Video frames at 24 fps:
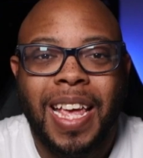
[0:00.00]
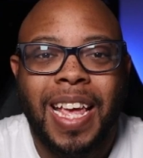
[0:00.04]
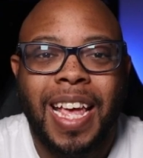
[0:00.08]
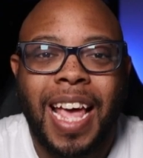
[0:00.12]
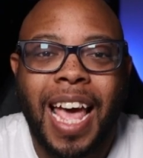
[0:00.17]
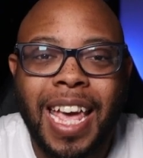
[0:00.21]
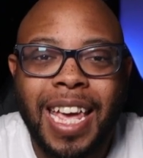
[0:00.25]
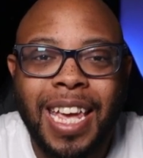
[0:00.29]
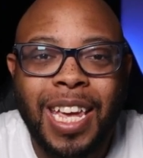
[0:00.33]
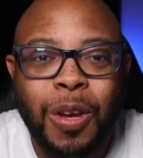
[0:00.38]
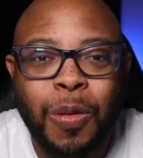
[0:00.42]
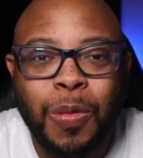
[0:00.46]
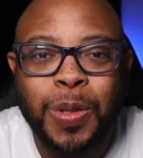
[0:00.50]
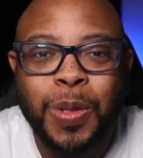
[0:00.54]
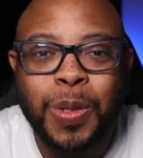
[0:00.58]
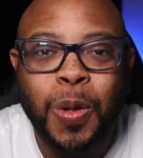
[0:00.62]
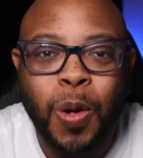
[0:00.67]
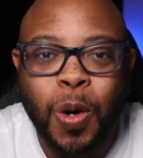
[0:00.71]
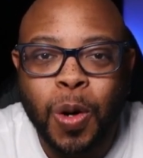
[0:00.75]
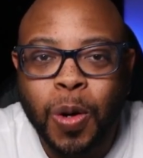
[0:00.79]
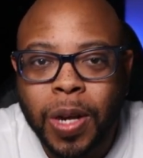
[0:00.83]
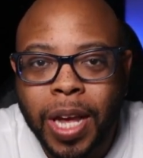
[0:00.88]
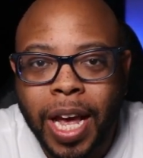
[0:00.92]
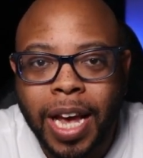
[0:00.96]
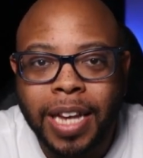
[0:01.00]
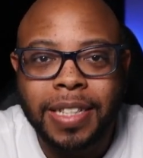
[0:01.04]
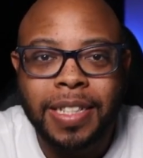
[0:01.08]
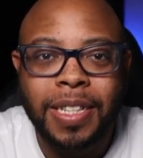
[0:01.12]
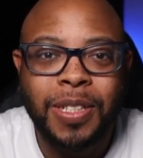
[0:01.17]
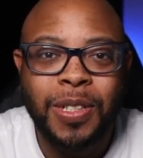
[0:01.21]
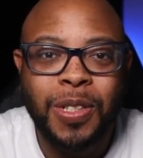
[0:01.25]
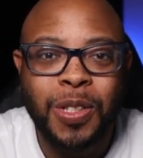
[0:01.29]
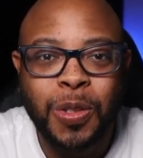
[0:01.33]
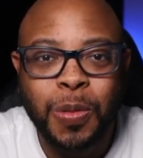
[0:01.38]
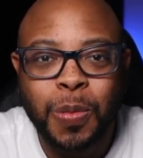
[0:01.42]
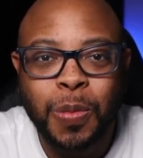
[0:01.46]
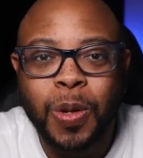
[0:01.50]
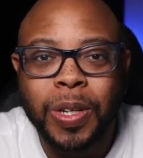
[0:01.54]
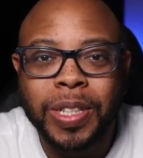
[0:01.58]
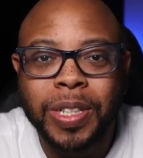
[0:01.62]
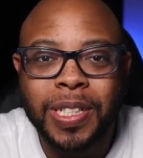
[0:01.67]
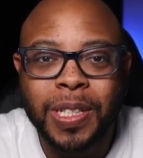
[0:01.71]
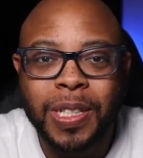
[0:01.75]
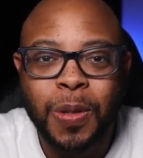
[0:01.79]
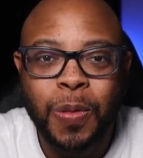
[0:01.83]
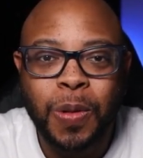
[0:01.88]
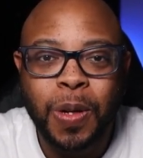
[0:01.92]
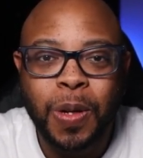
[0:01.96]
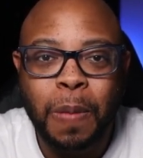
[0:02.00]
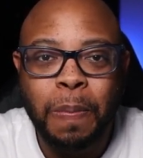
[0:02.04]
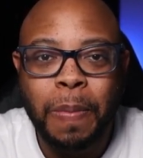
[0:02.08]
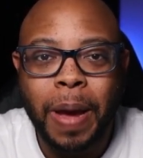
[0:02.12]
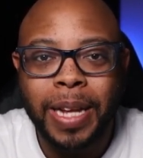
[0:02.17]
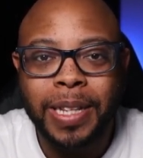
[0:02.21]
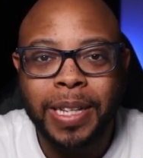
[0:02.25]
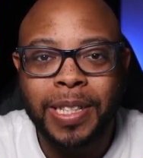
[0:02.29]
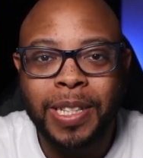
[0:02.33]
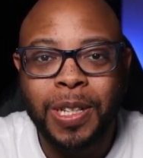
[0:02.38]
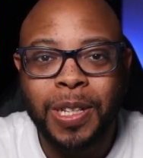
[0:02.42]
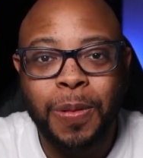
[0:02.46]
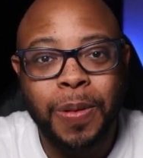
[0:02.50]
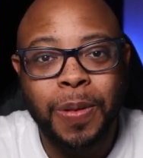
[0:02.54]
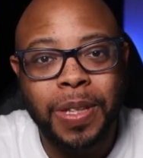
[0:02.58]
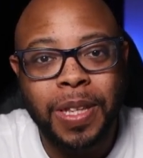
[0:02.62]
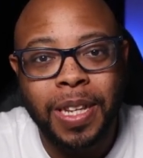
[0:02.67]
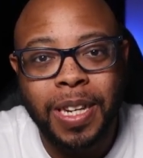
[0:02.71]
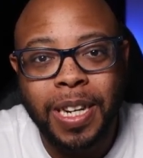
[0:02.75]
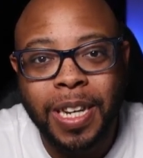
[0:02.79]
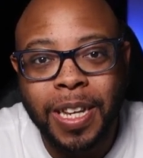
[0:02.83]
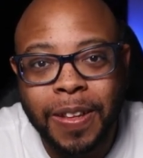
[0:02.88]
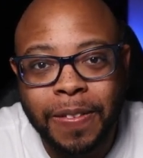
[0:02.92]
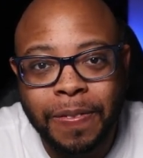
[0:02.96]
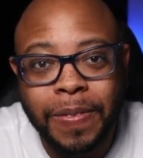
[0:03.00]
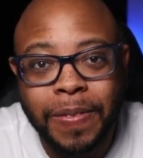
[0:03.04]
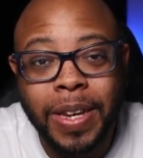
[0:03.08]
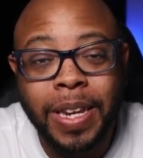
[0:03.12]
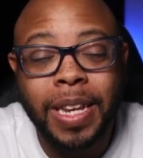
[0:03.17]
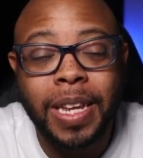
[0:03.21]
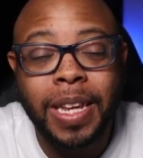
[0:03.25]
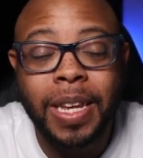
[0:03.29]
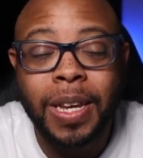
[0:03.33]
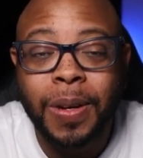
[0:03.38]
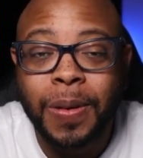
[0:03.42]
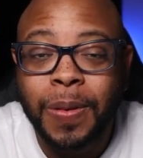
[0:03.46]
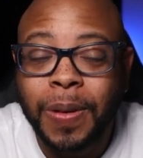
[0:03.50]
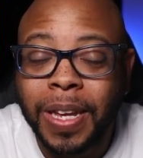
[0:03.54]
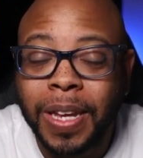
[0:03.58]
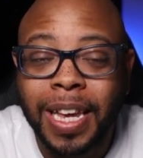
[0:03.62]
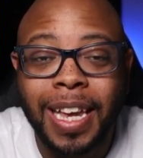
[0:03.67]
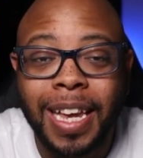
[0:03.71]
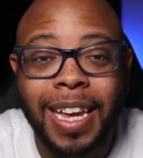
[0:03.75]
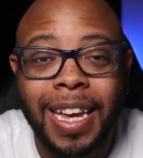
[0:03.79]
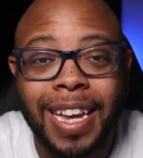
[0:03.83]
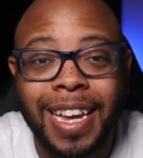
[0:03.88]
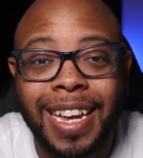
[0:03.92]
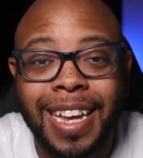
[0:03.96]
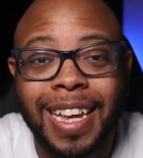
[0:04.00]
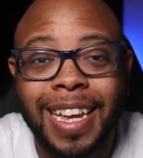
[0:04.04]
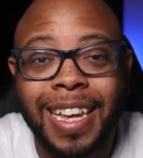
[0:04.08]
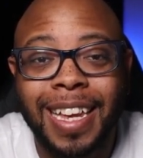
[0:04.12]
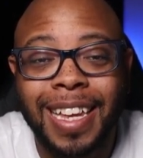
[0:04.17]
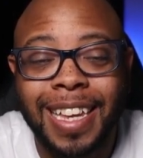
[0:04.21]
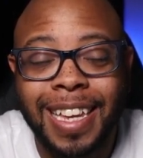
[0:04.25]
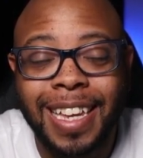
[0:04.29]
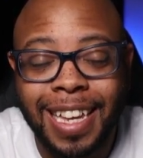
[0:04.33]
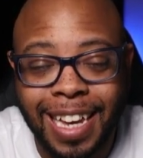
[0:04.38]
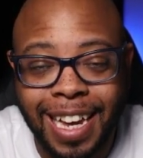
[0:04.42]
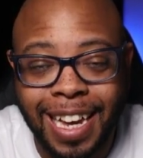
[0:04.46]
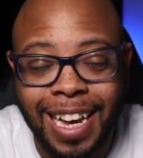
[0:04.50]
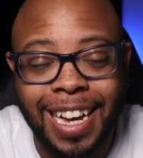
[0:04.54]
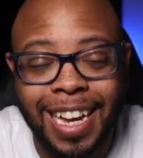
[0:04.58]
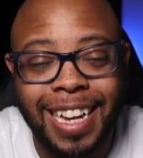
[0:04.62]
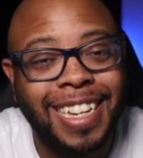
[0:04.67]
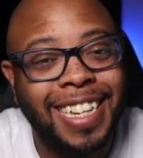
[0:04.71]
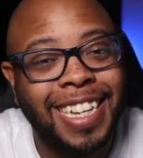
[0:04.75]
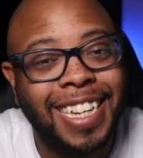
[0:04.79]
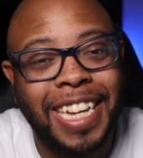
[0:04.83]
Hey, what's going on, guys? This is your boy C Will back to you with another video, and yeah,